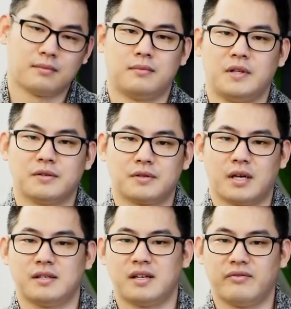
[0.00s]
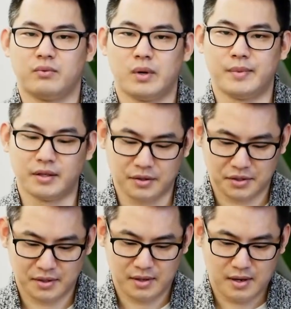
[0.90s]
7
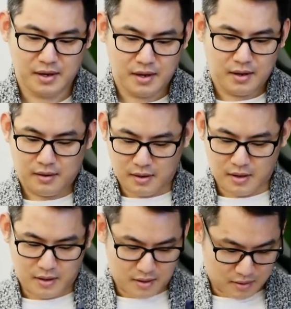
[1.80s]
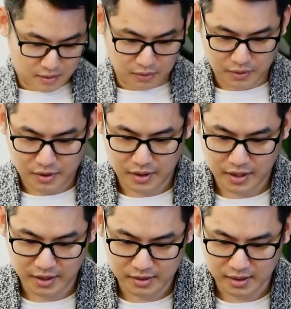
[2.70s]
women's. The only
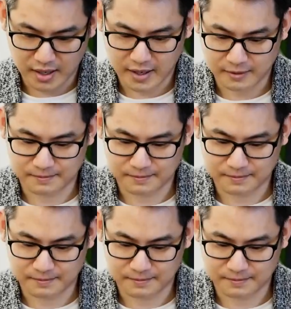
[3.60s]
thing is that